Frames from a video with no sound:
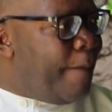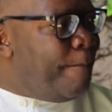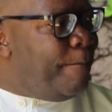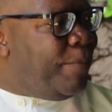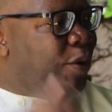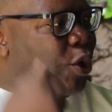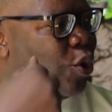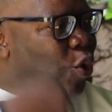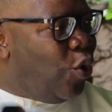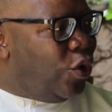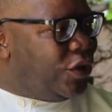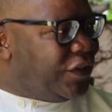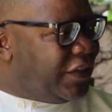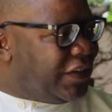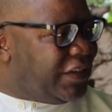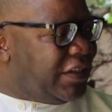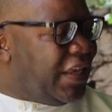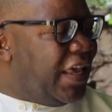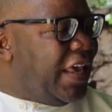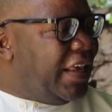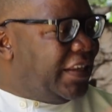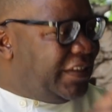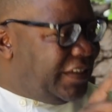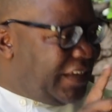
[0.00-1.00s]

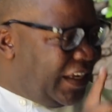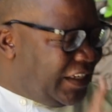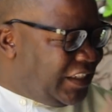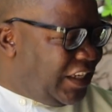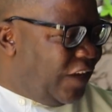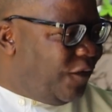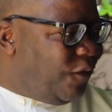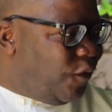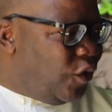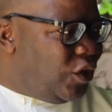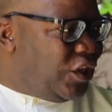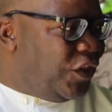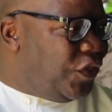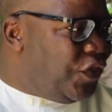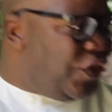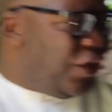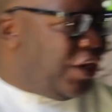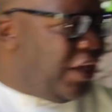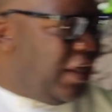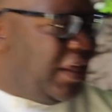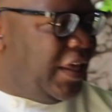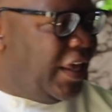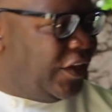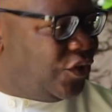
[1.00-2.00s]
because Section
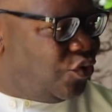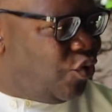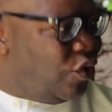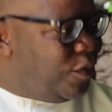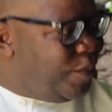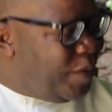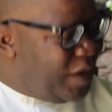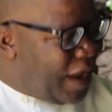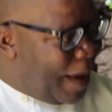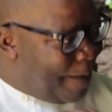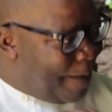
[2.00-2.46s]
43 has not been